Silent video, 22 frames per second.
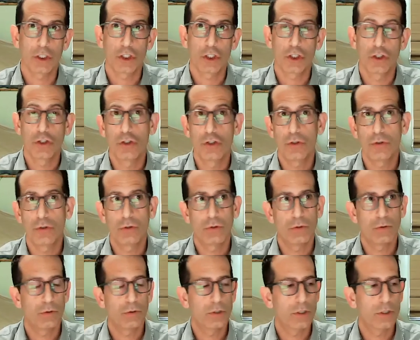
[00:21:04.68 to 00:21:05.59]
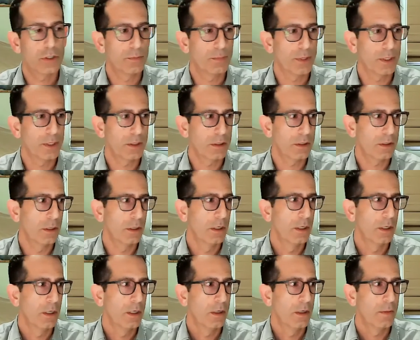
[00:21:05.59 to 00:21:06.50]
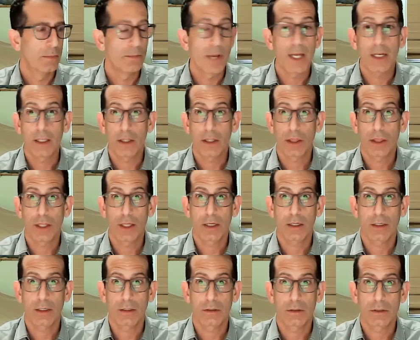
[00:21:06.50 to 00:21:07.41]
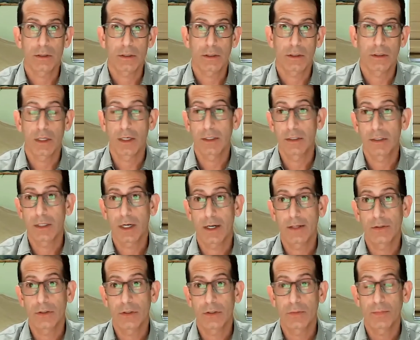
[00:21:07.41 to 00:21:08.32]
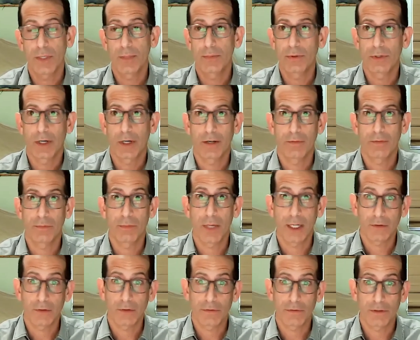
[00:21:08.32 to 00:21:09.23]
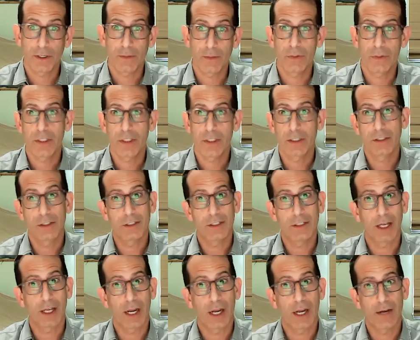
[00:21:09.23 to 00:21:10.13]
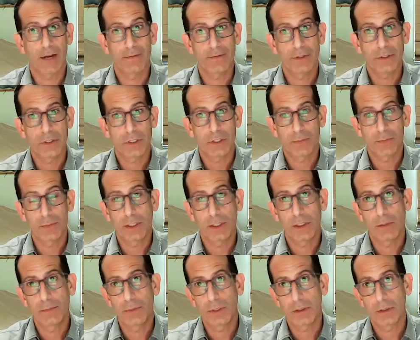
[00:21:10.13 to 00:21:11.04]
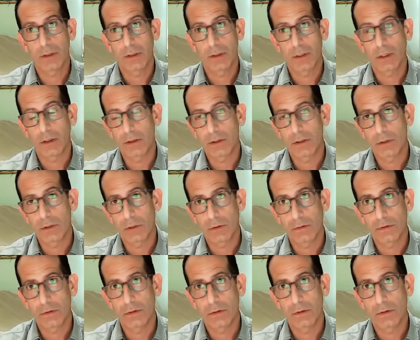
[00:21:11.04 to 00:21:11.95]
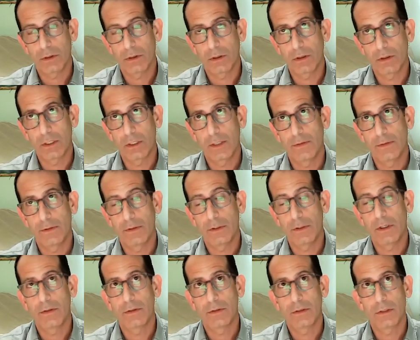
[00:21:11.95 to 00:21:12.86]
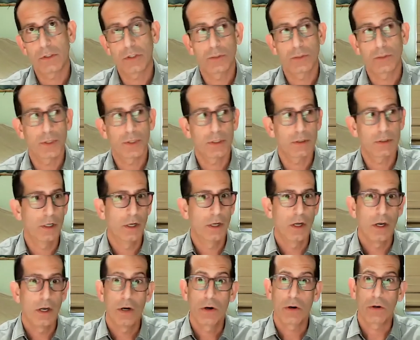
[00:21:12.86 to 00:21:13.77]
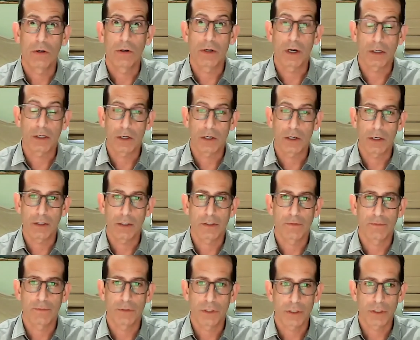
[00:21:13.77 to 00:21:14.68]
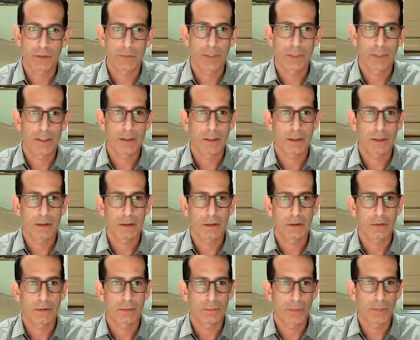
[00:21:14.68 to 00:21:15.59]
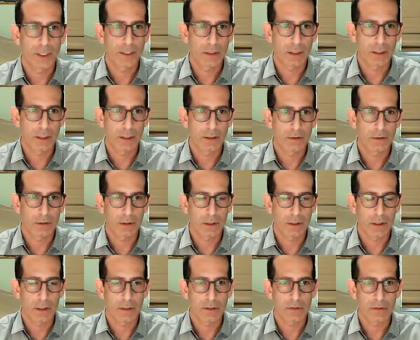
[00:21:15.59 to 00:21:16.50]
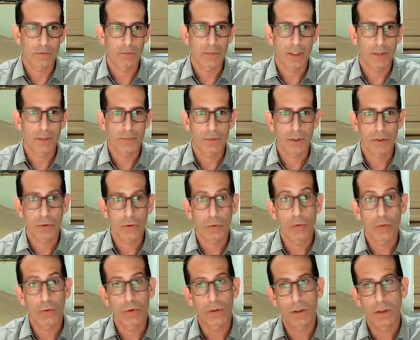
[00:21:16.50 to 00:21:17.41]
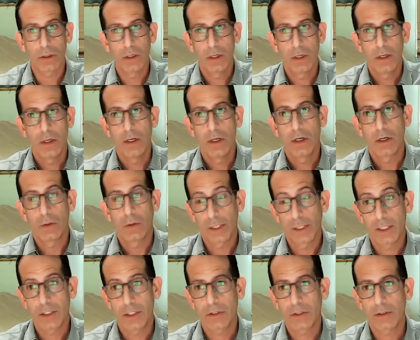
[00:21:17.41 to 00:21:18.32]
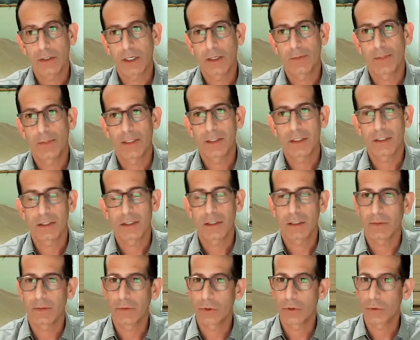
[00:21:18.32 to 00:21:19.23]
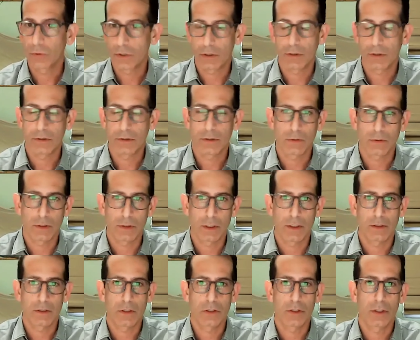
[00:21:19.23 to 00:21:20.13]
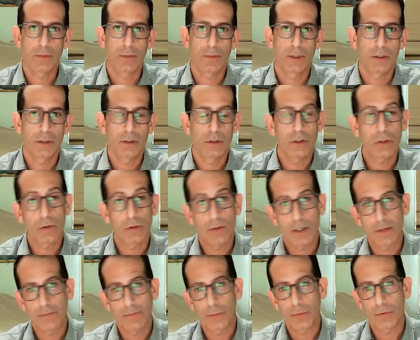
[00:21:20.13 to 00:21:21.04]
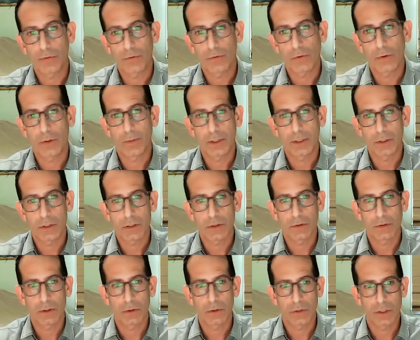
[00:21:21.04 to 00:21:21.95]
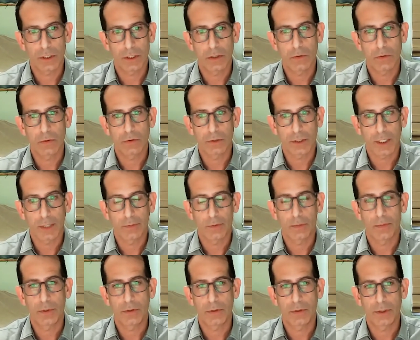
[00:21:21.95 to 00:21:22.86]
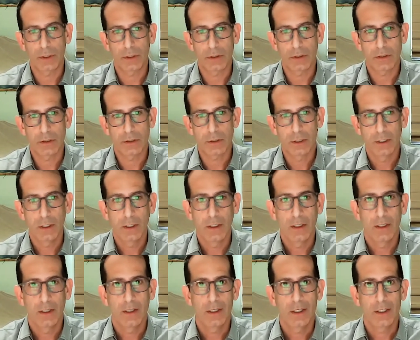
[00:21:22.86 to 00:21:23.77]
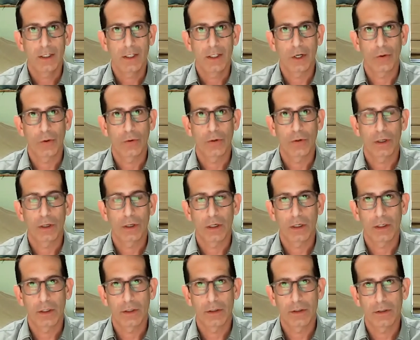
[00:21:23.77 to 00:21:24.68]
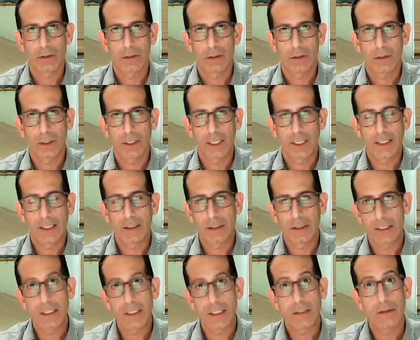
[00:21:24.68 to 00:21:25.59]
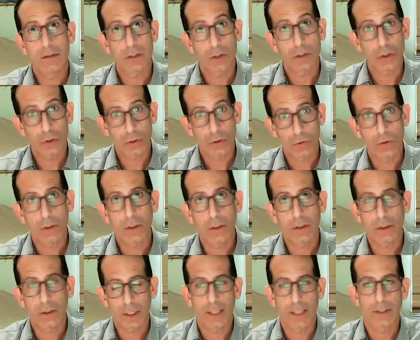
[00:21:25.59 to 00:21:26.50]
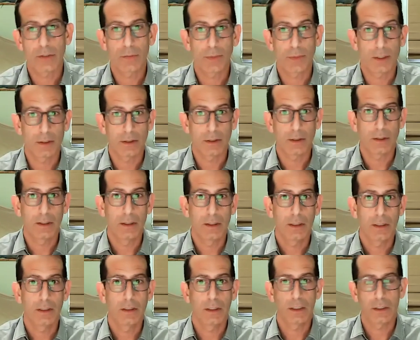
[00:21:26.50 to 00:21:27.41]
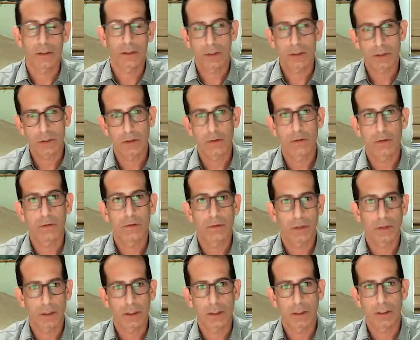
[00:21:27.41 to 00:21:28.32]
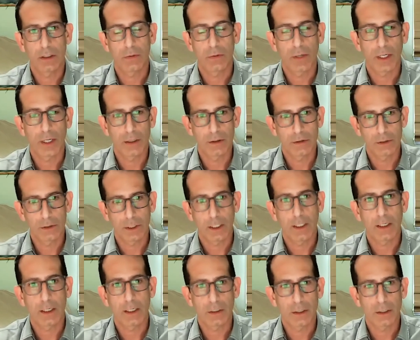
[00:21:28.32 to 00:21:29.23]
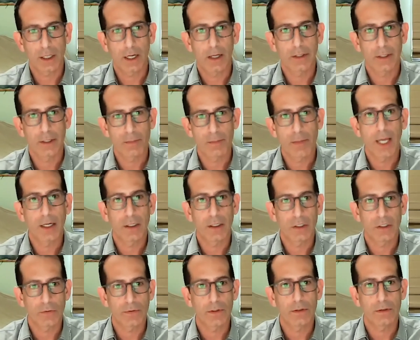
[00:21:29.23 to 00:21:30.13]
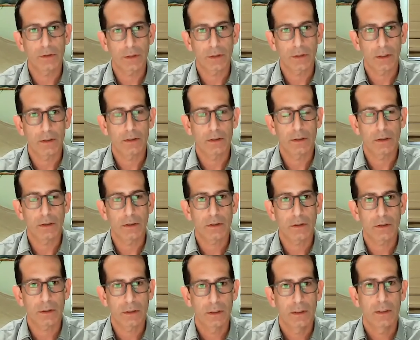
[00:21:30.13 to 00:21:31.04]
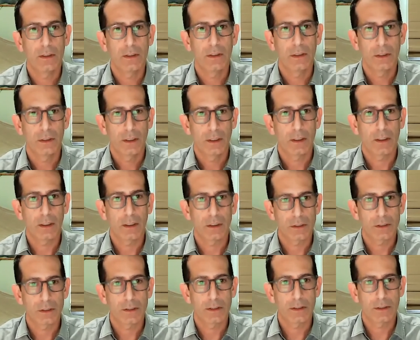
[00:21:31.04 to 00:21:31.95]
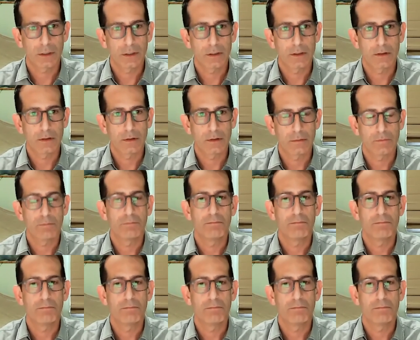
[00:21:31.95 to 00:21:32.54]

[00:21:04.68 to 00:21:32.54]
to be many things. A lot of times people have mainframes that have this speed, but aren't either distributed or not cost efficient based on the cost of MIPS, or relational database systems, which also are not distributed and don't have the performance. So NoSQL's capabilities, their Achilles heel historically has been this. So I think you're right, looking at how they manage fault tolerance to